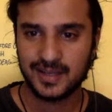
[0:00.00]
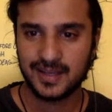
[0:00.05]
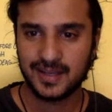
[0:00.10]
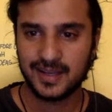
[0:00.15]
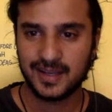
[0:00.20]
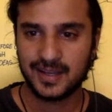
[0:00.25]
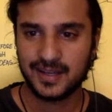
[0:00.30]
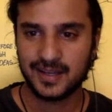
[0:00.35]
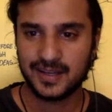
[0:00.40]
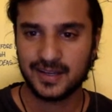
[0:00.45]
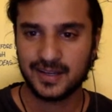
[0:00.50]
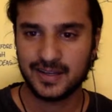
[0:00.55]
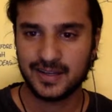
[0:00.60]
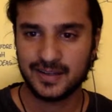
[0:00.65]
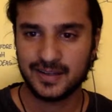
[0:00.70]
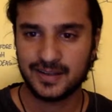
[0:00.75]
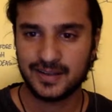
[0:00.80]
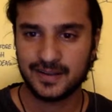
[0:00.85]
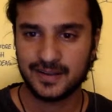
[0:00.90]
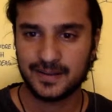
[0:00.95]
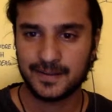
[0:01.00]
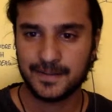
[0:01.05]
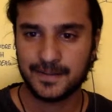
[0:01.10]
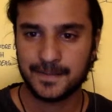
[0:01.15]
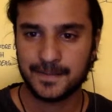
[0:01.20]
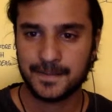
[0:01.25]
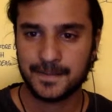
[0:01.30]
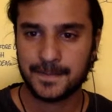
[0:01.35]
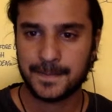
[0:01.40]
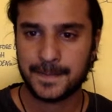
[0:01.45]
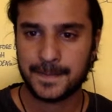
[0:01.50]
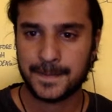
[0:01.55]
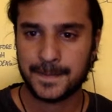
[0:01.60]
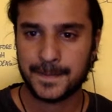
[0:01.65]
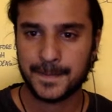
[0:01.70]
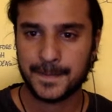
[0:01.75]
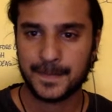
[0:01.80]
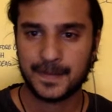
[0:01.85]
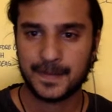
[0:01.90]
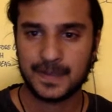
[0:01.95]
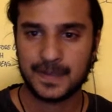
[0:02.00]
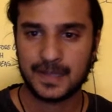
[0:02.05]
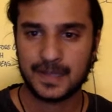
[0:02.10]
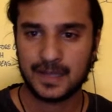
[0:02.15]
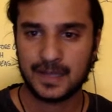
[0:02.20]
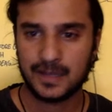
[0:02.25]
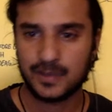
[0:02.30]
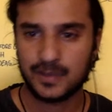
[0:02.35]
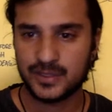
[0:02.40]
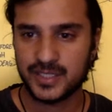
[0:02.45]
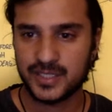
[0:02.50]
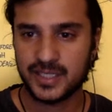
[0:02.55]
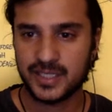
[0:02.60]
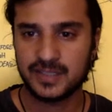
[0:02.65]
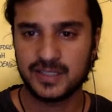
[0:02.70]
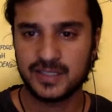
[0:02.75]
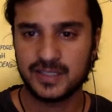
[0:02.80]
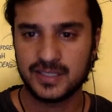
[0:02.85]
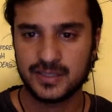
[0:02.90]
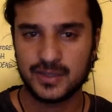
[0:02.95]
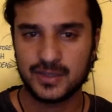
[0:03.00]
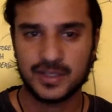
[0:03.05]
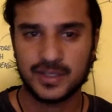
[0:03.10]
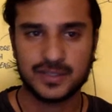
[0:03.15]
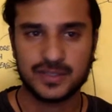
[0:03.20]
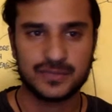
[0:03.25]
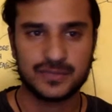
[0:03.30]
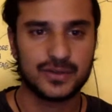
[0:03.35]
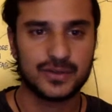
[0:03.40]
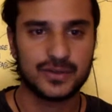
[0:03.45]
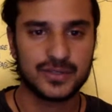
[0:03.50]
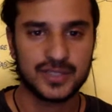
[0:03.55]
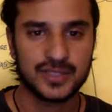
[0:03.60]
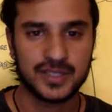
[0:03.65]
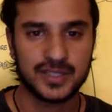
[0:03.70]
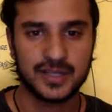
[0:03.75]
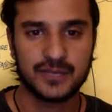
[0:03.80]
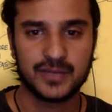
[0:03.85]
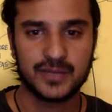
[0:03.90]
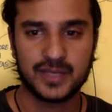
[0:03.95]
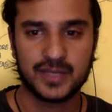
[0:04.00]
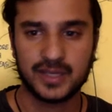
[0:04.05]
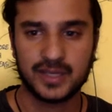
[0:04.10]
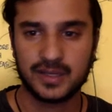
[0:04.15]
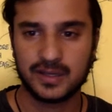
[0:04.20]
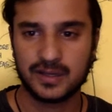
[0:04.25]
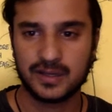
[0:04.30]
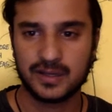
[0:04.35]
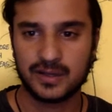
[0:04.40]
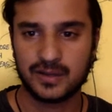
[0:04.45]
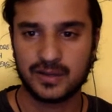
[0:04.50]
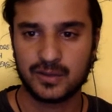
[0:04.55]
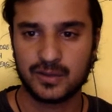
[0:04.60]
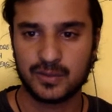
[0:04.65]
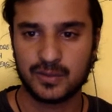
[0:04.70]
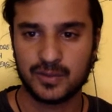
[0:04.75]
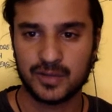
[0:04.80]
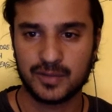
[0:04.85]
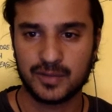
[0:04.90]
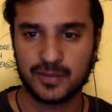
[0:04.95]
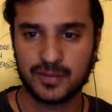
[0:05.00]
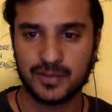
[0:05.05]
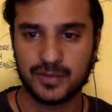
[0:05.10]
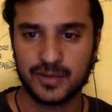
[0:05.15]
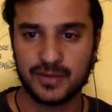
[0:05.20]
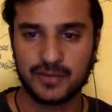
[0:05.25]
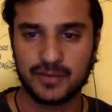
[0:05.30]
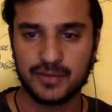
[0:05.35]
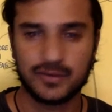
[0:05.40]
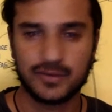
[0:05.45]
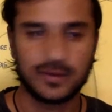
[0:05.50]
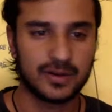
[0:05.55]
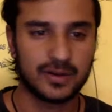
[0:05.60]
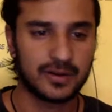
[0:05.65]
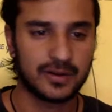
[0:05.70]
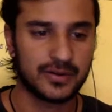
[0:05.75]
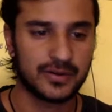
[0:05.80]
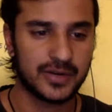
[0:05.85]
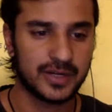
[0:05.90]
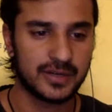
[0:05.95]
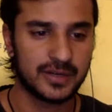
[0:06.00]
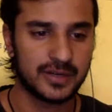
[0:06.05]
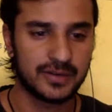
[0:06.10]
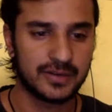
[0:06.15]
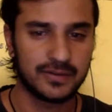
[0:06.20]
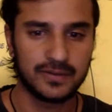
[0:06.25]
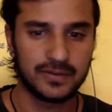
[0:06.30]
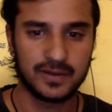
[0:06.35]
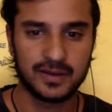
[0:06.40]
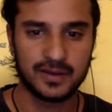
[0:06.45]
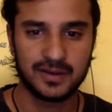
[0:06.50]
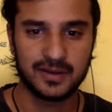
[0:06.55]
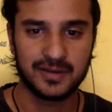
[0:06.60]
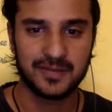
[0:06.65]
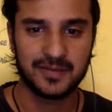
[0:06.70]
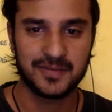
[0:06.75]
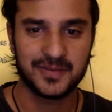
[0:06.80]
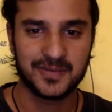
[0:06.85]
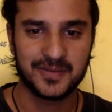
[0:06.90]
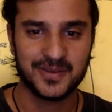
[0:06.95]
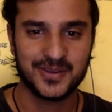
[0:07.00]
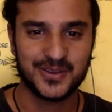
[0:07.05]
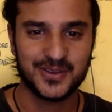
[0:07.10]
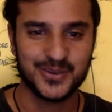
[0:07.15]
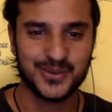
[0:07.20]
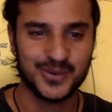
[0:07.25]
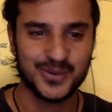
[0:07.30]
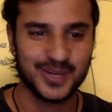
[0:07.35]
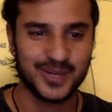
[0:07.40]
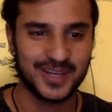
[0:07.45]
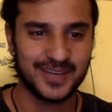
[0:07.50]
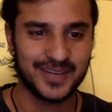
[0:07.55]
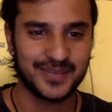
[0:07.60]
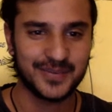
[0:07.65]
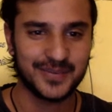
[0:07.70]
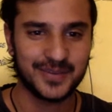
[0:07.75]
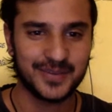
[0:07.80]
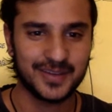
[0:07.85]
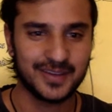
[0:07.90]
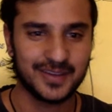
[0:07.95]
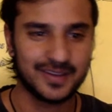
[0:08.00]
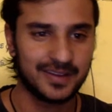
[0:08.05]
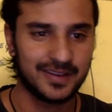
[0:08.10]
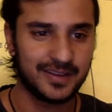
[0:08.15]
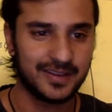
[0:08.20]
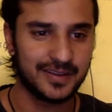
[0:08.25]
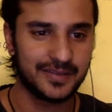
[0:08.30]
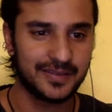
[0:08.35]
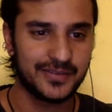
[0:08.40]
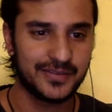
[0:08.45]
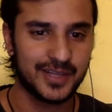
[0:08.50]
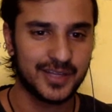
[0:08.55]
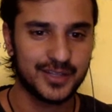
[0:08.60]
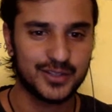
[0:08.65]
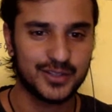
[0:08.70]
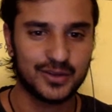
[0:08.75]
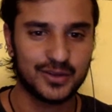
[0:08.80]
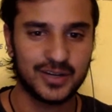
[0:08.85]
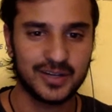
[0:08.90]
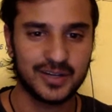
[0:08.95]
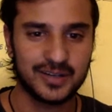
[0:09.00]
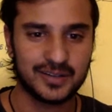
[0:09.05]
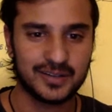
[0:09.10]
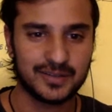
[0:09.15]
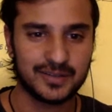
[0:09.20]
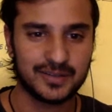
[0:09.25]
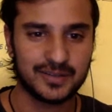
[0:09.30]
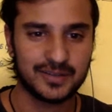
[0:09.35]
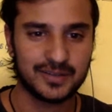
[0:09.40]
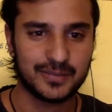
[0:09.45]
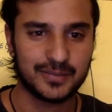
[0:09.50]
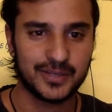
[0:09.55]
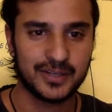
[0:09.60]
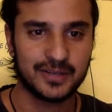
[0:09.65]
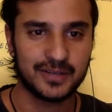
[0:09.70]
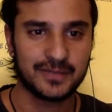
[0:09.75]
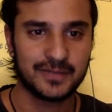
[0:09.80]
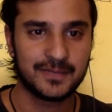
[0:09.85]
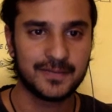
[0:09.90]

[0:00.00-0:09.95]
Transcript: And I will take these questions first, and then we can open up for a creative Q&A, if that is all right, Priya.